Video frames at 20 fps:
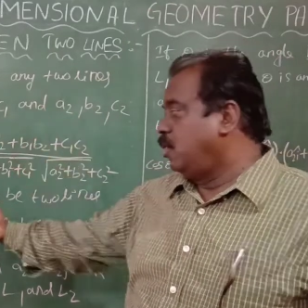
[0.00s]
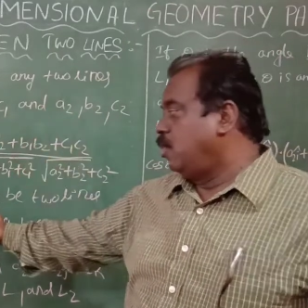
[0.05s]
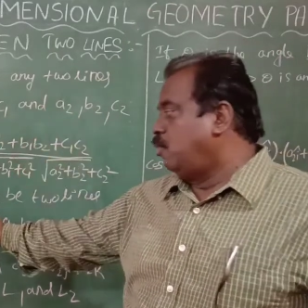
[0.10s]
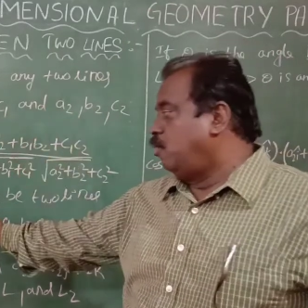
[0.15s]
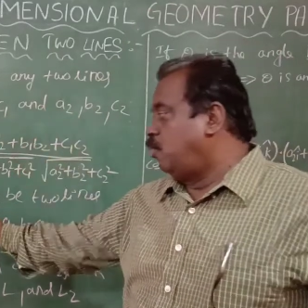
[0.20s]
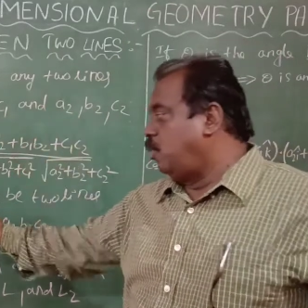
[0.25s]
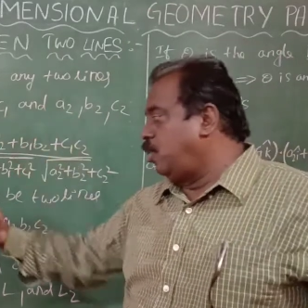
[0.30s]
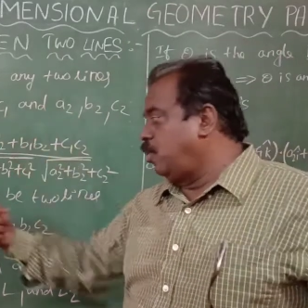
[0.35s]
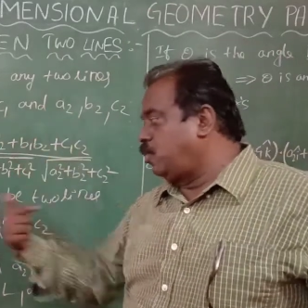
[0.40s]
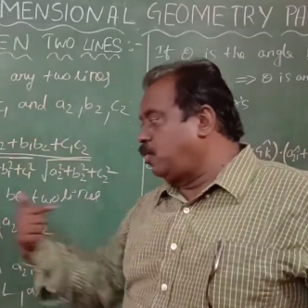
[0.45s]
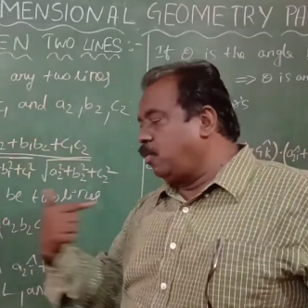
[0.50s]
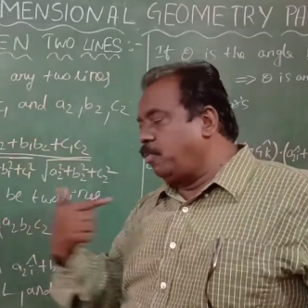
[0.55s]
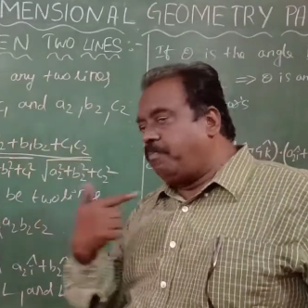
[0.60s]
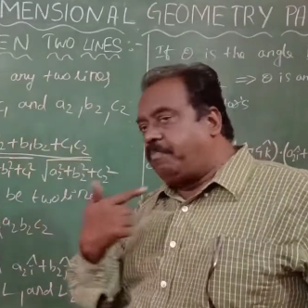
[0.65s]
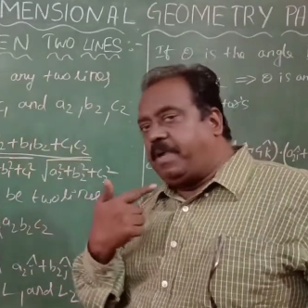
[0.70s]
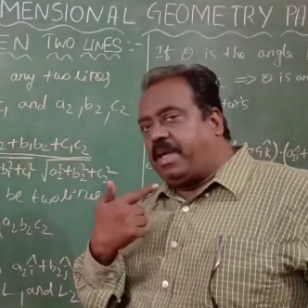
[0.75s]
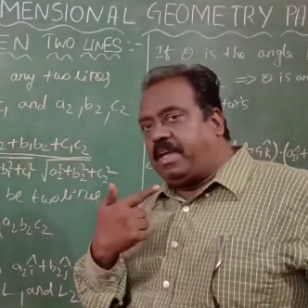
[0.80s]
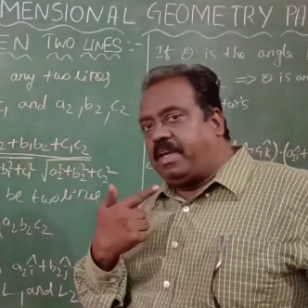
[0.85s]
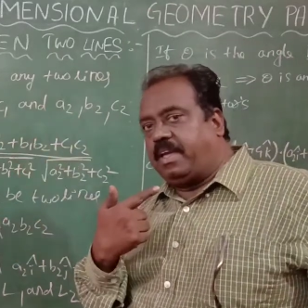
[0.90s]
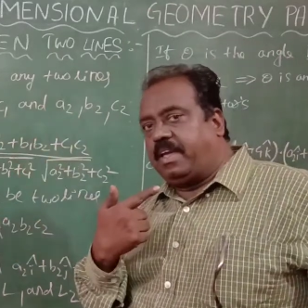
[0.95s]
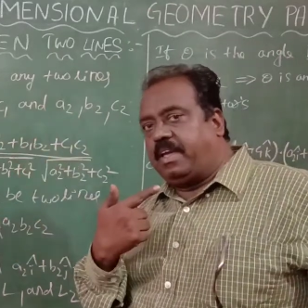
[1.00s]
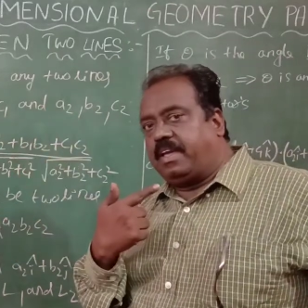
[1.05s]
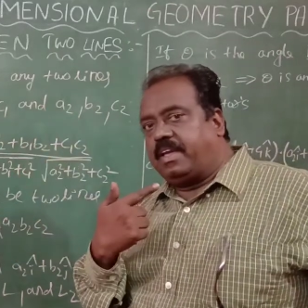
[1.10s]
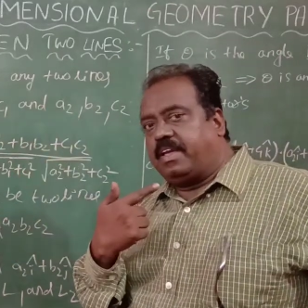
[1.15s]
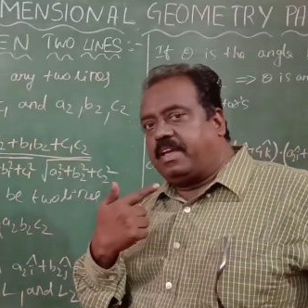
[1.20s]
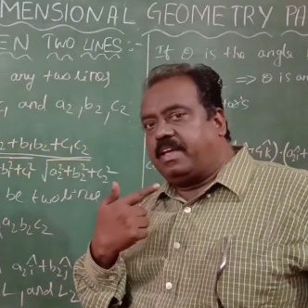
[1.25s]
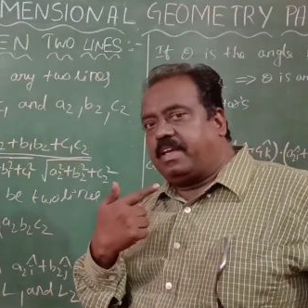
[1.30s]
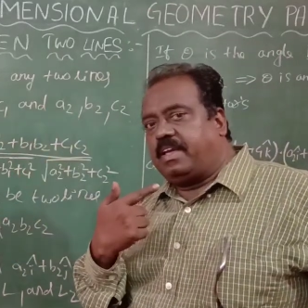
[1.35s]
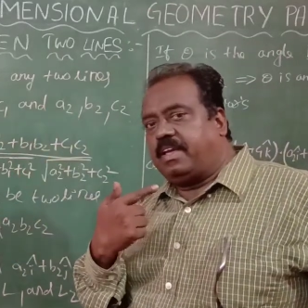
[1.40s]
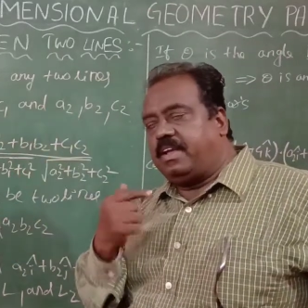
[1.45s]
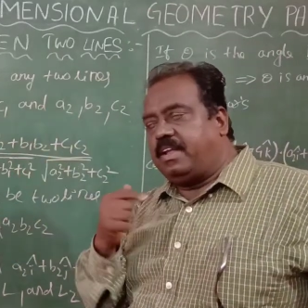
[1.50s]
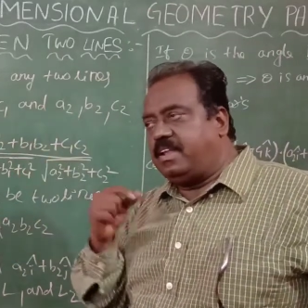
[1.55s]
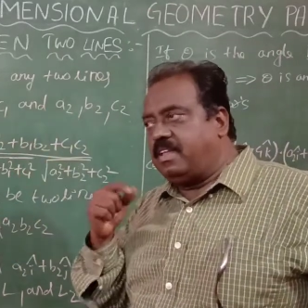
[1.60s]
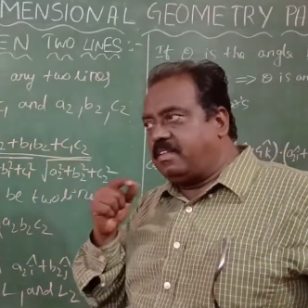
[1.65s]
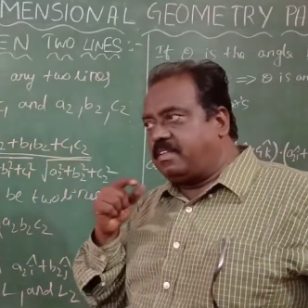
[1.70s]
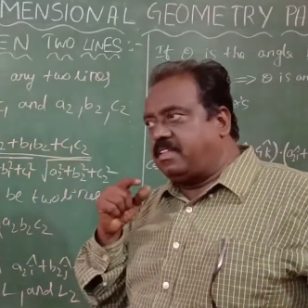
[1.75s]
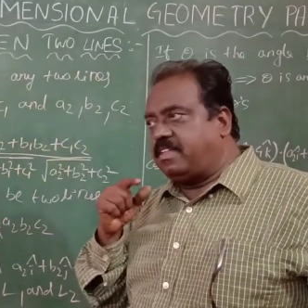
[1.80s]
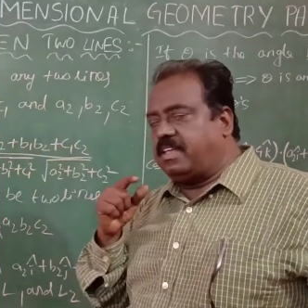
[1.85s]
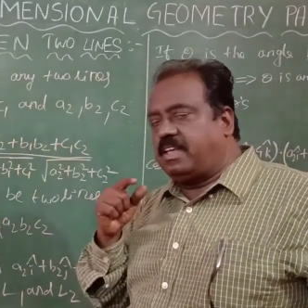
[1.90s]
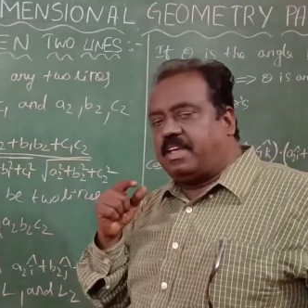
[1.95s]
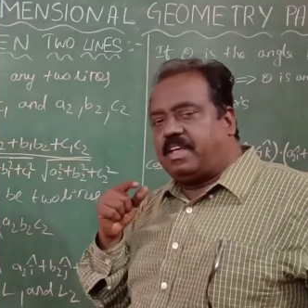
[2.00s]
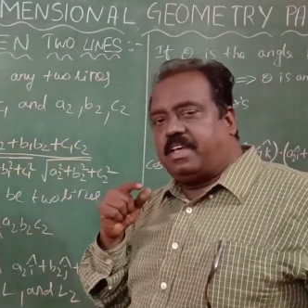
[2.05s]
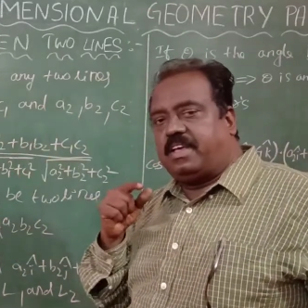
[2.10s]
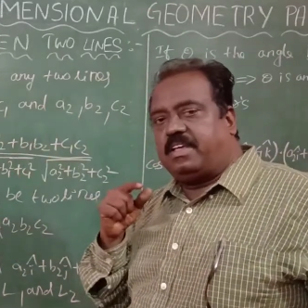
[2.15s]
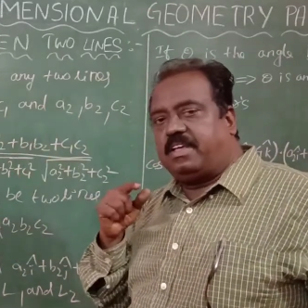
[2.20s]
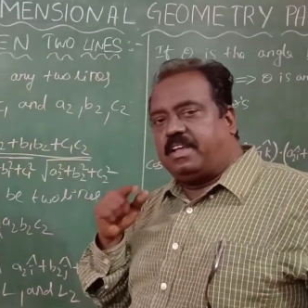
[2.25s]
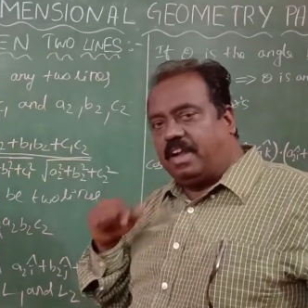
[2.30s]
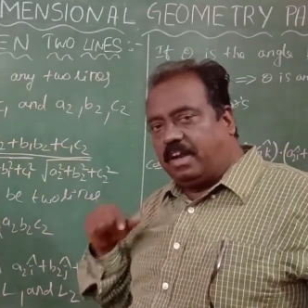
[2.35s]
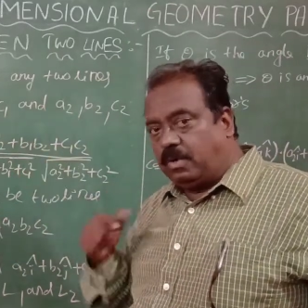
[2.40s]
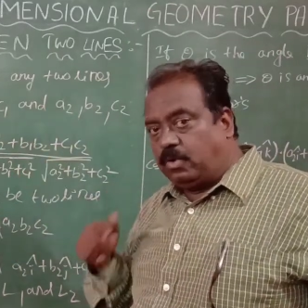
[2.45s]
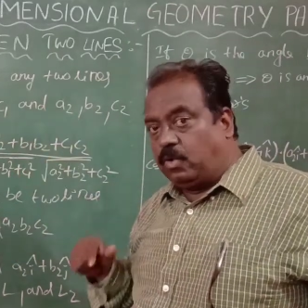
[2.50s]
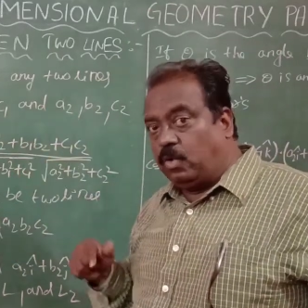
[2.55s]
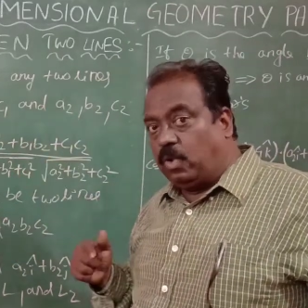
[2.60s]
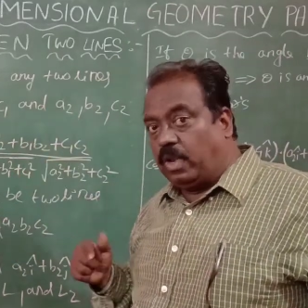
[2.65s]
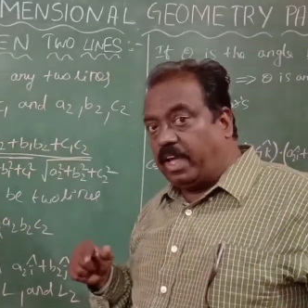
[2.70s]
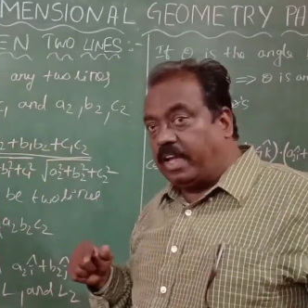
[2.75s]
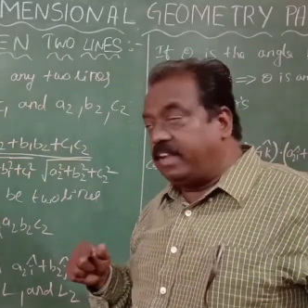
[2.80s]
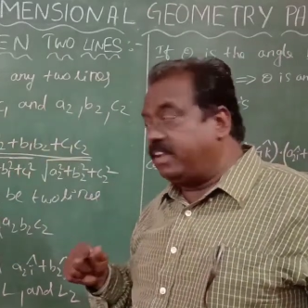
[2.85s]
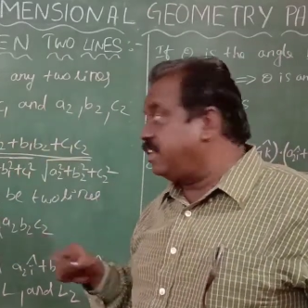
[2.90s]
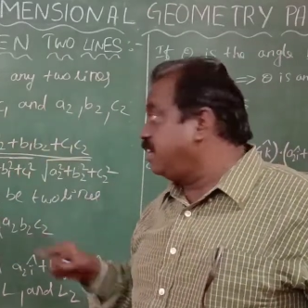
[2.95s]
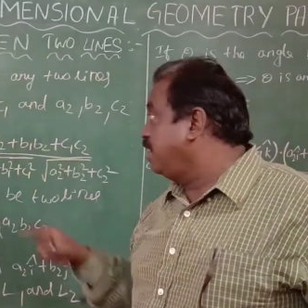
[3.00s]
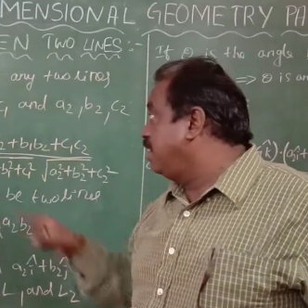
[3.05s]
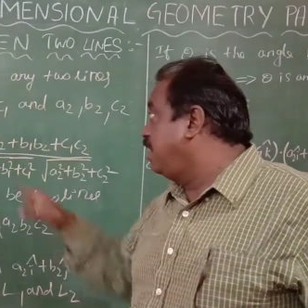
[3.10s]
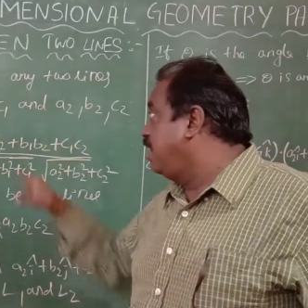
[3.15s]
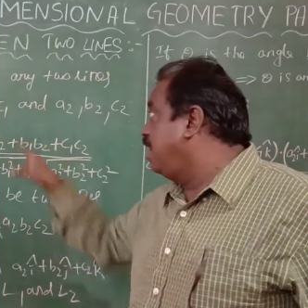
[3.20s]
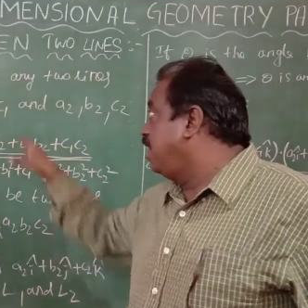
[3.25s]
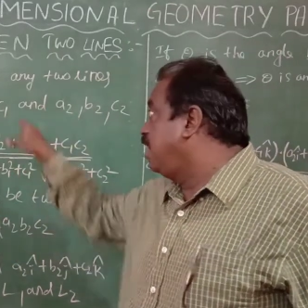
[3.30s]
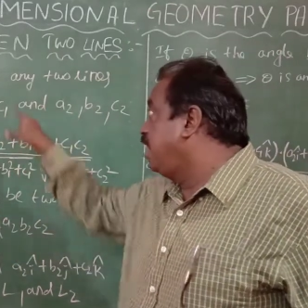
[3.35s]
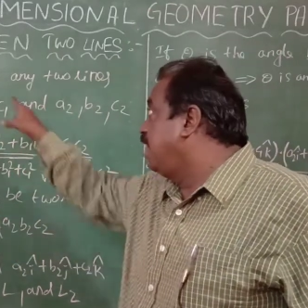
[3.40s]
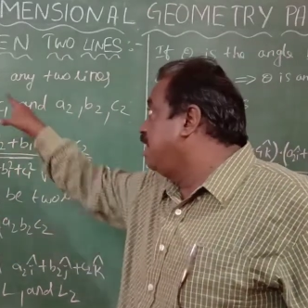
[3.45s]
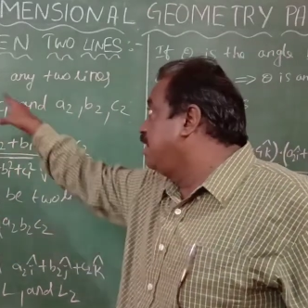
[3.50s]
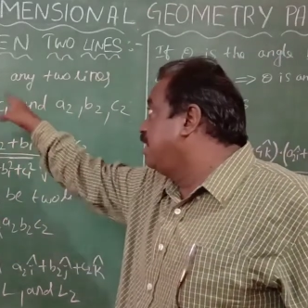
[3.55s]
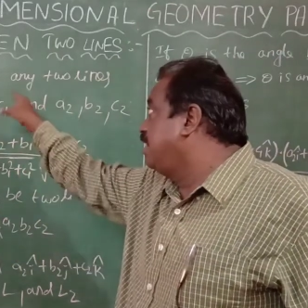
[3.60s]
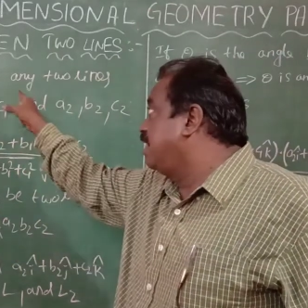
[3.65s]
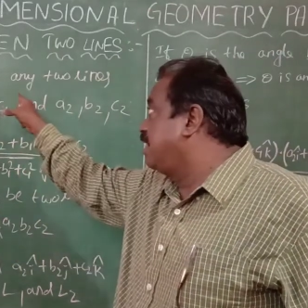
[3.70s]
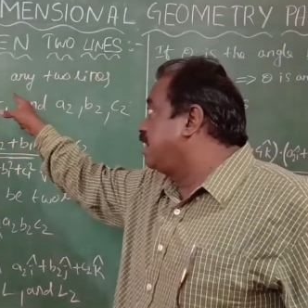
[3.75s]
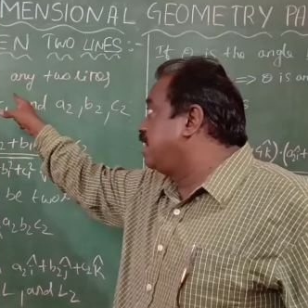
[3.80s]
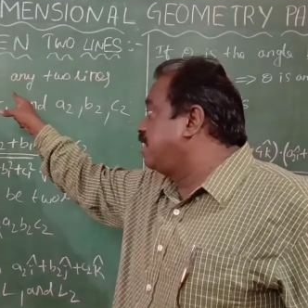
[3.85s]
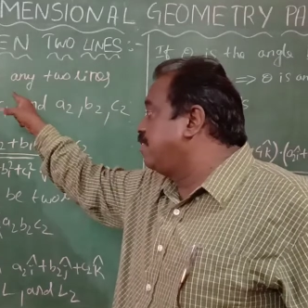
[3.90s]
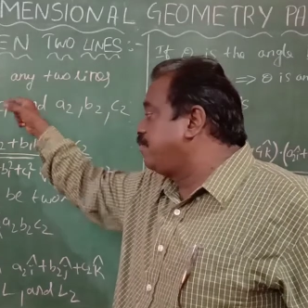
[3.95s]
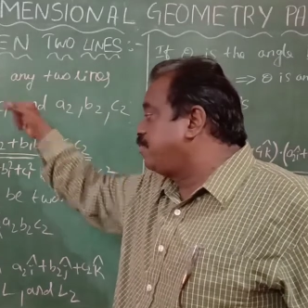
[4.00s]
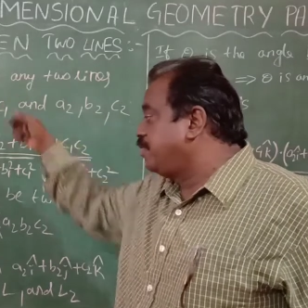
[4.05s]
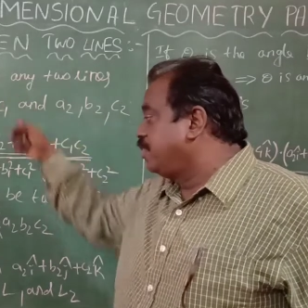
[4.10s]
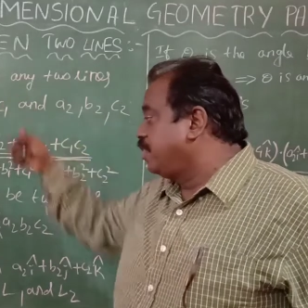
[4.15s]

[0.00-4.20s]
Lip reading: O to B, it is L2 line. Like that.